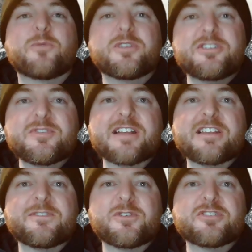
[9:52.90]
once you've got
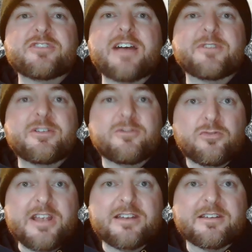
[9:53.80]
that first draft
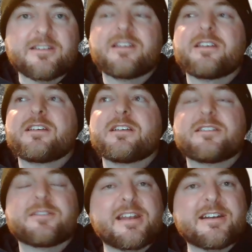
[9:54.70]
written,
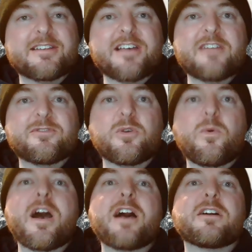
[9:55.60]
set it aside for a
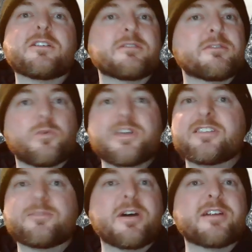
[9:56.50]
while,
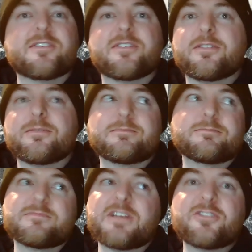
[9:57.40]
weeks, months,
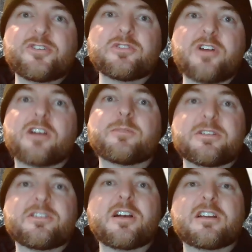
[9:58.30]
not too long,
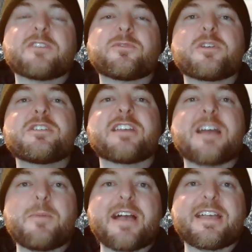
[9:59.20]
but long enough where you can
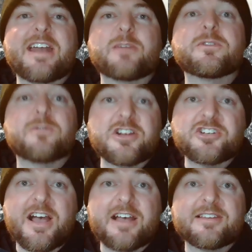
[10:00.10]
come back at it with
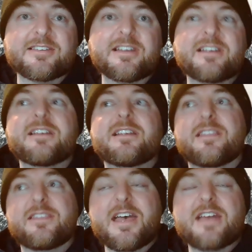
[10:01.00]
fresh eyes.
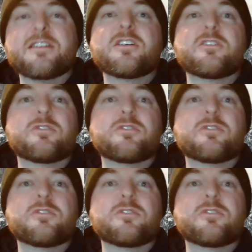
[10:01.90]
Then